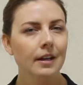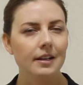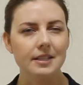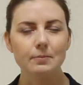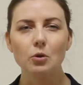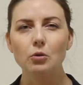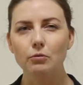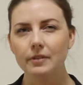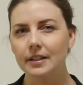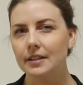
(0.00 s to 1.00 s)
A small
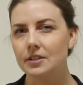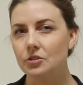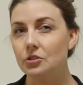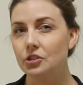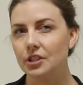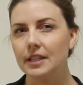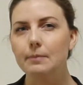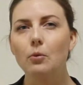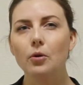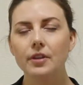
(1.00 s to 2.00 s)
grill is
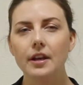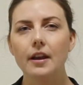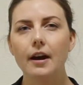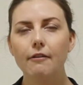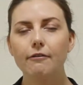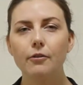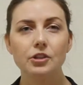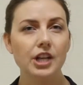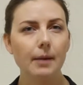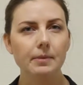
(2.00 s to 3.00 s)
usually more than enough for
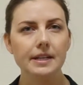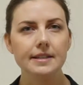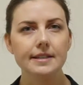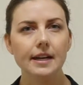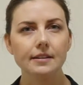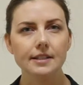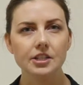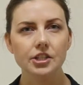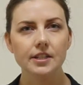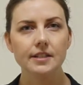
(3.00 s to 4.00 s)
Japanese style
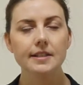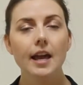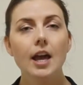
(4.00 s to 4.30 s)
dishes.